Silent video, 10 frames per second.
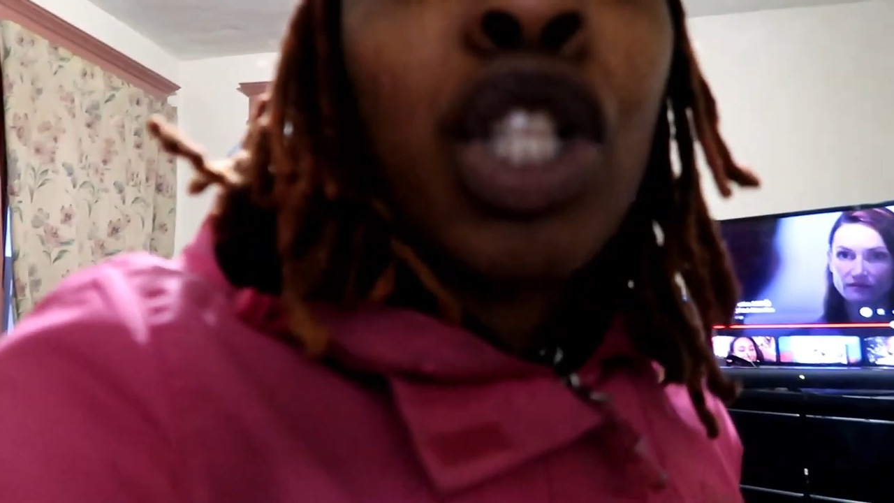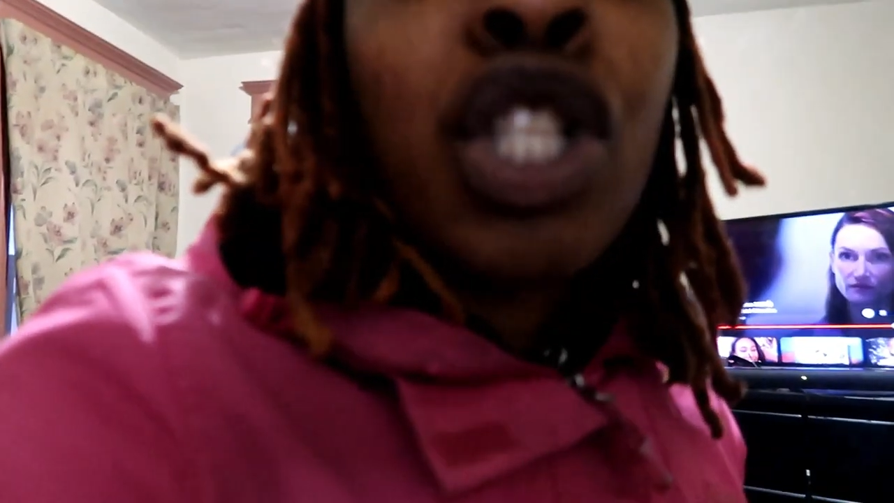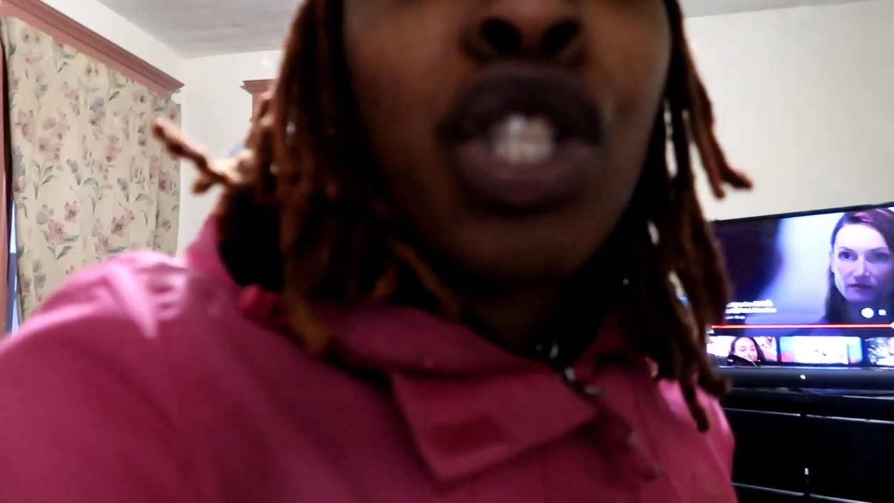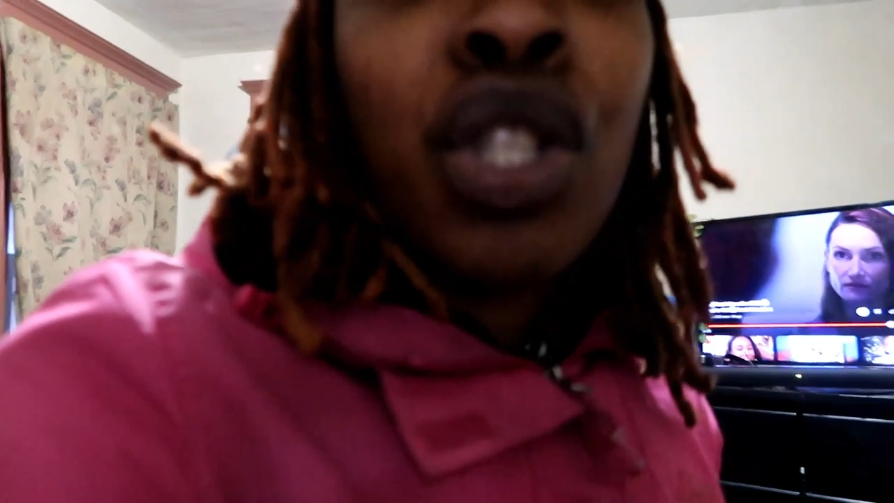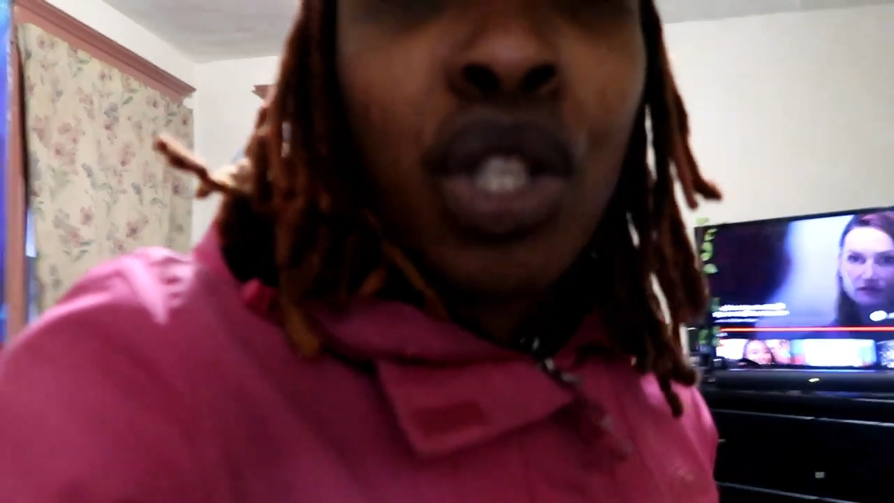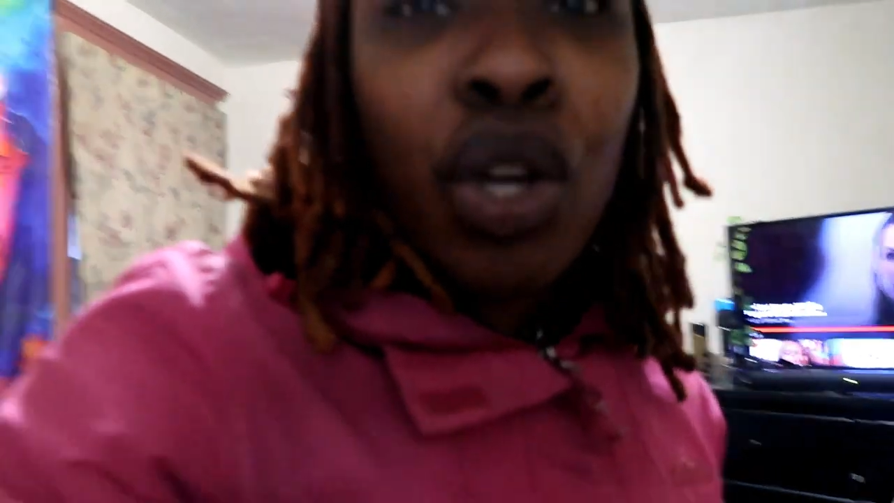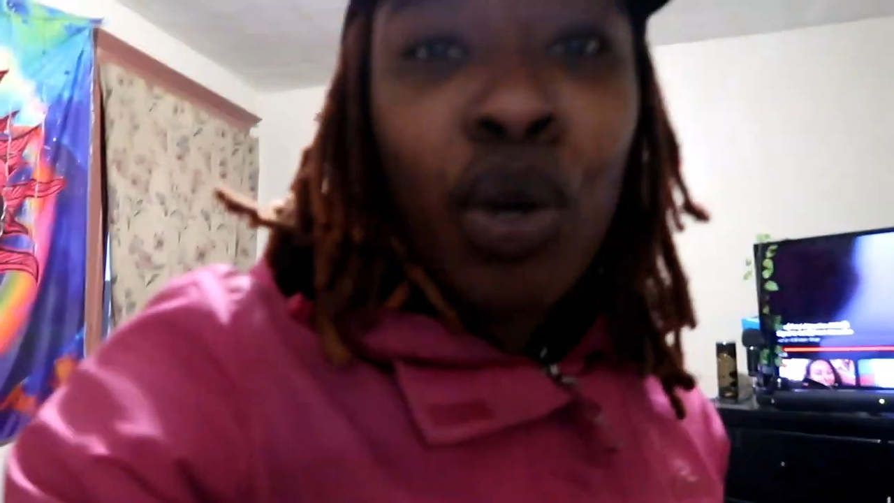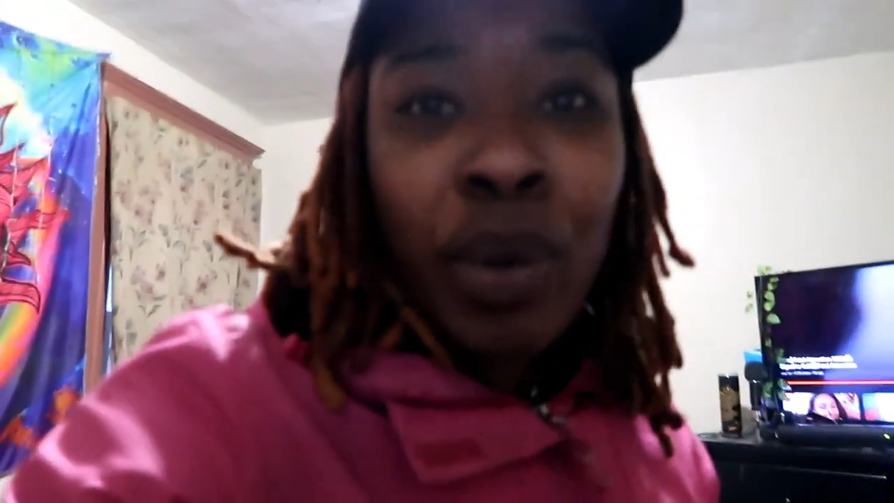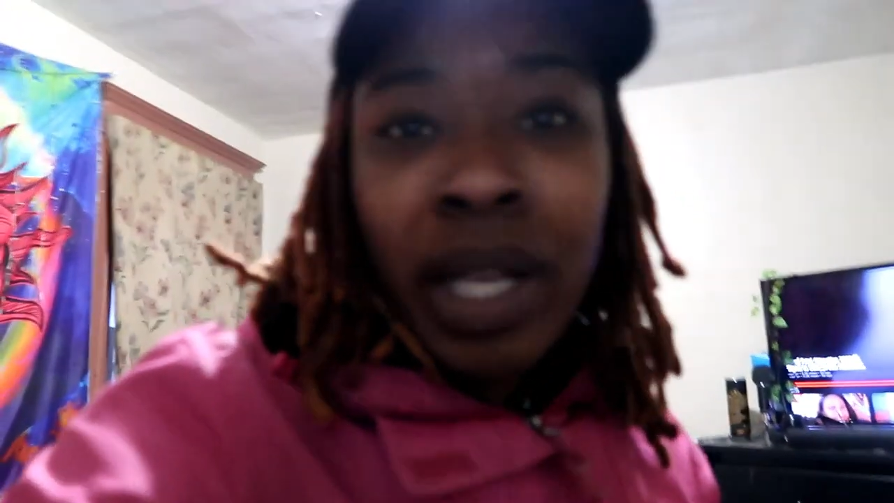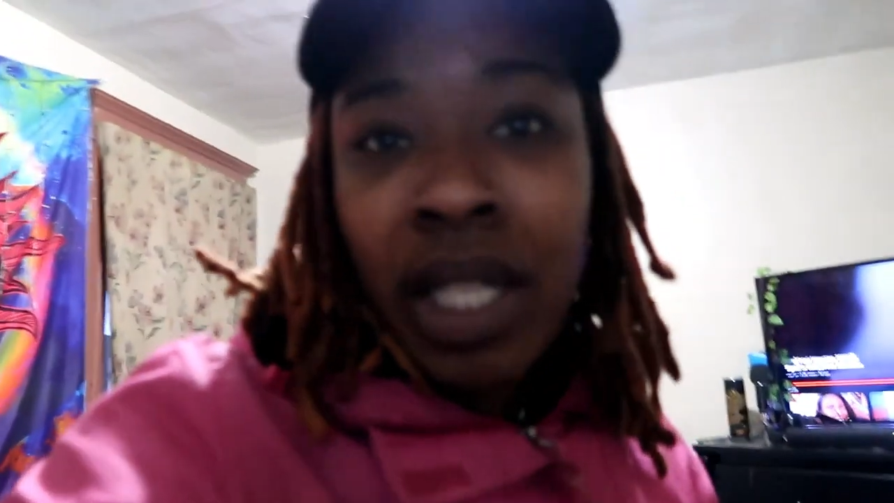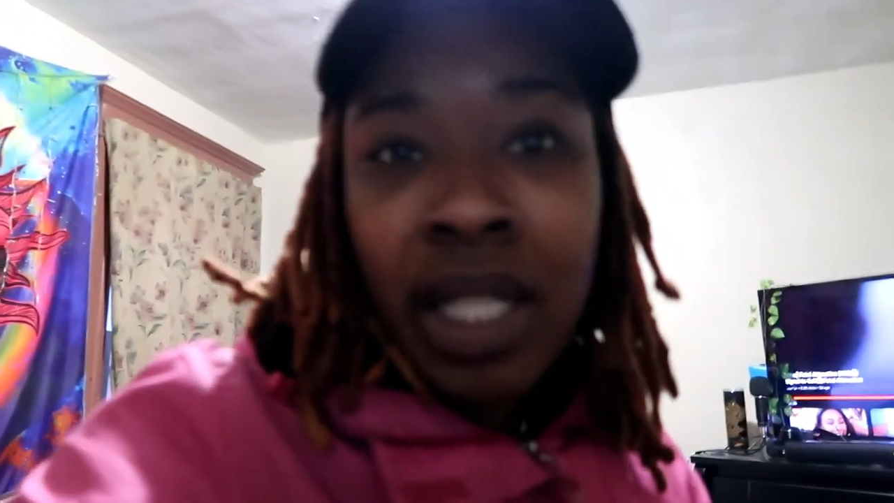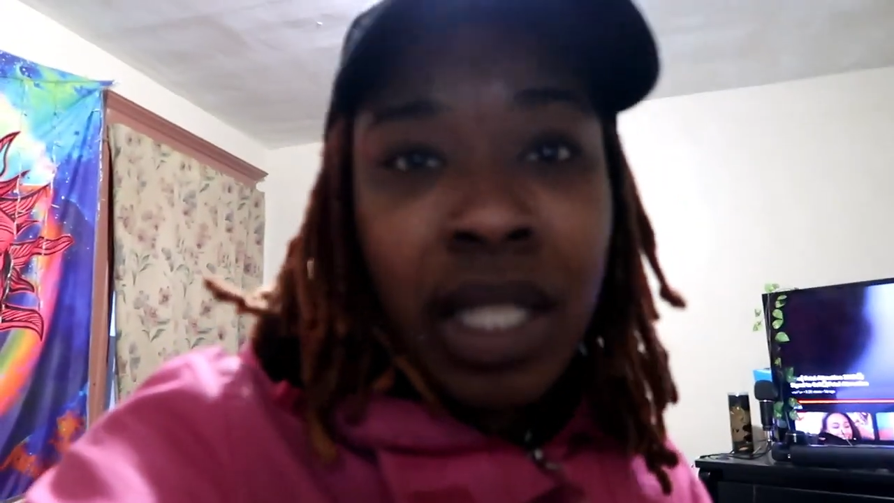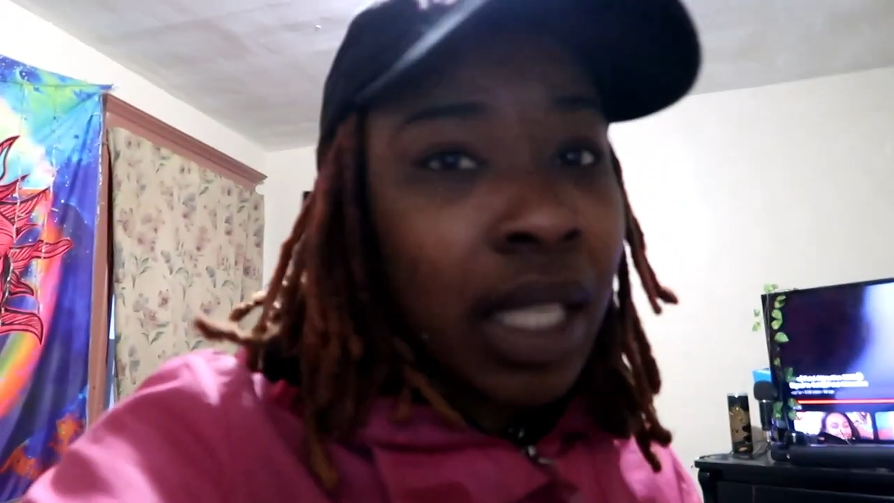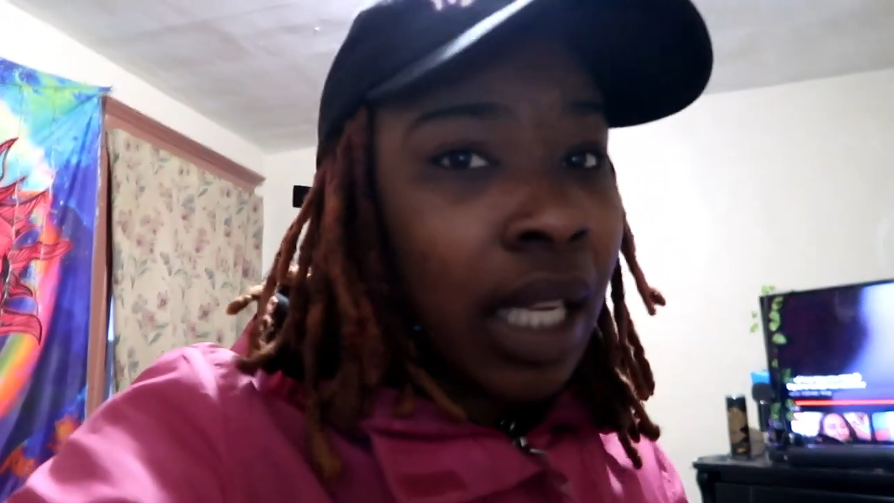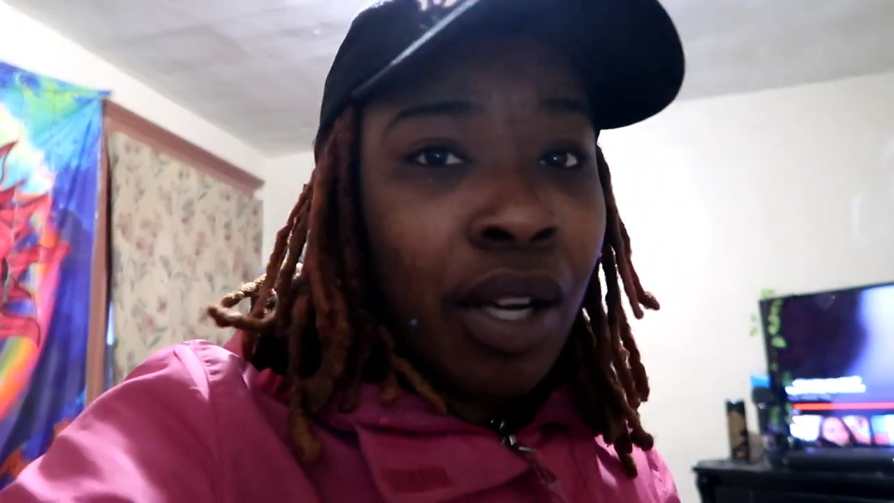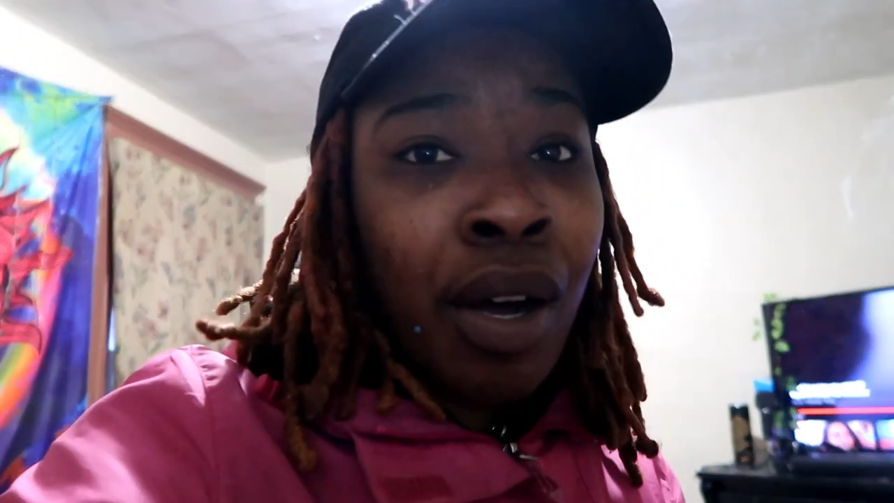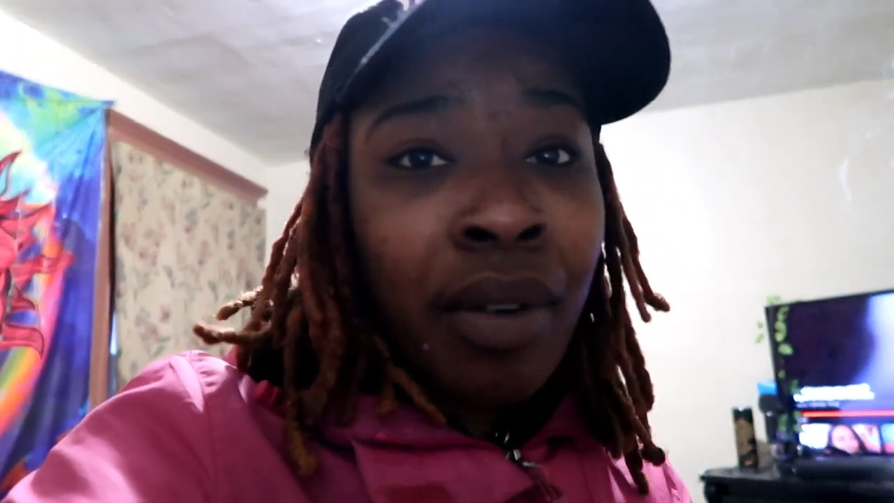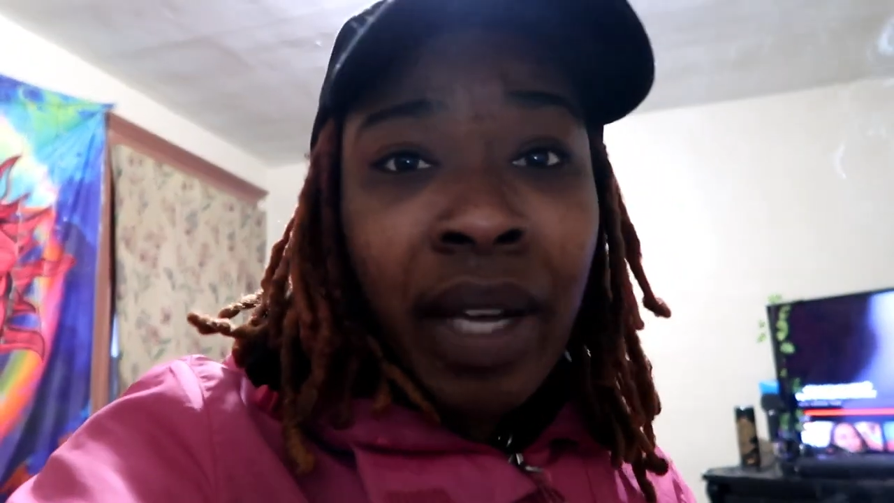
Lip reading: so ready to get off,